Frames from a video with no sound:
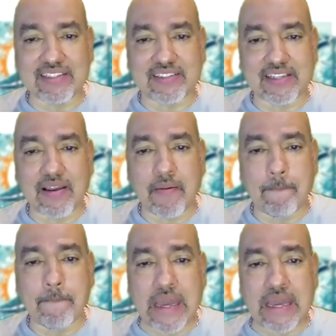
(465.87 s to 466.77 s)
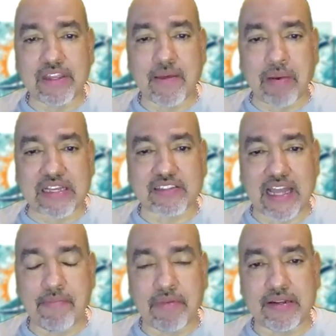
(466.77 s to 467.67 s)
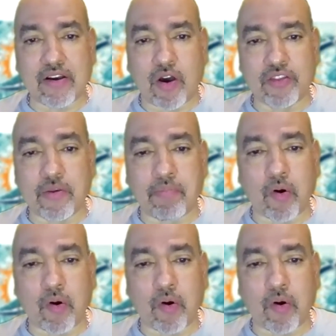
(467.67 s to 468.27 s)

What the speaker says: is maybe the best lineman on the